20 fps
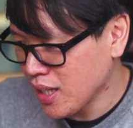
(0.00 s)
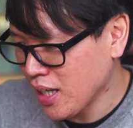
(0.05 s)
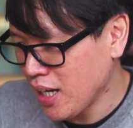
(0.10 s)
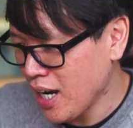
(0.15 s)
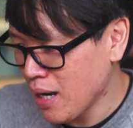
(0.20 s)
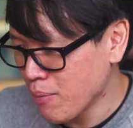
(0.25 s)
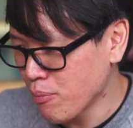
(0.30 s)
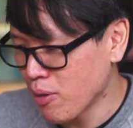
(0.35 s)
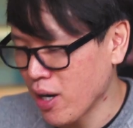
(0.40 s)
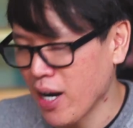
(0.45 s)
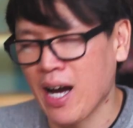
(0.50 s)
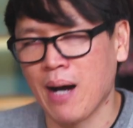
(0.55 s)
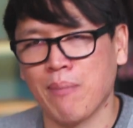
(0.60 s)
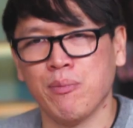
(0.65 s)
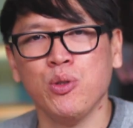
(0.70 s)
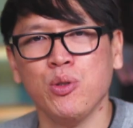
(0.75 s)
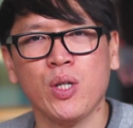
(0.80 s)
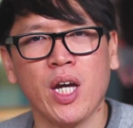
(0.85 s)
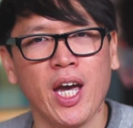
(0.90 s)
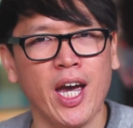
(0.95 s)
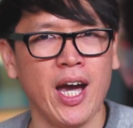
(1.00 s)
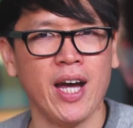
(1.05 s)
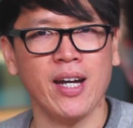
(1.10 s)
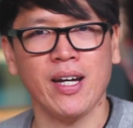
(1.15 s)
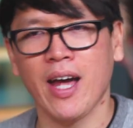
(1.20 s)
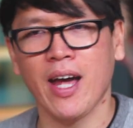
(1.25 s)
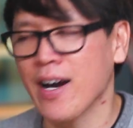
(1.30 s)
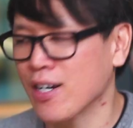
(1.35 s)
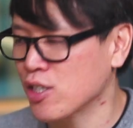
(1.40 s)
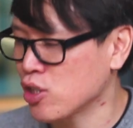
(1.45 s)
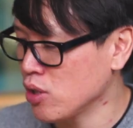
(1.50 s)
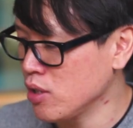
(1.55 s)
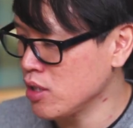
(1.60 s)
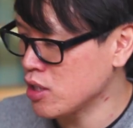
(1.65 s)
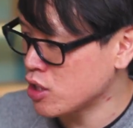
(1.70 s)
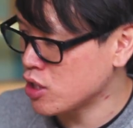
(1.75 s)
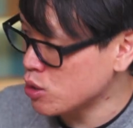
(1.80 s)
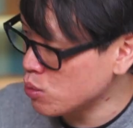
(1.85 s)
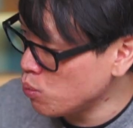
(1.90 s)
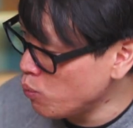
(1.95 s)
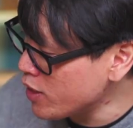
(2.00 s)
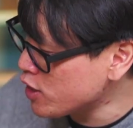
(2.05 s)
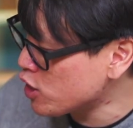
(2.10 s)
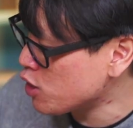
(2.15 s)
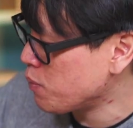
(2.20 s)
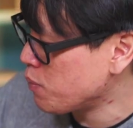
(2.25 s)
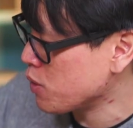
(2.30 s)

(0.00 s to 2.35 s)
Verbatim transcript: camera app, you can't actually switch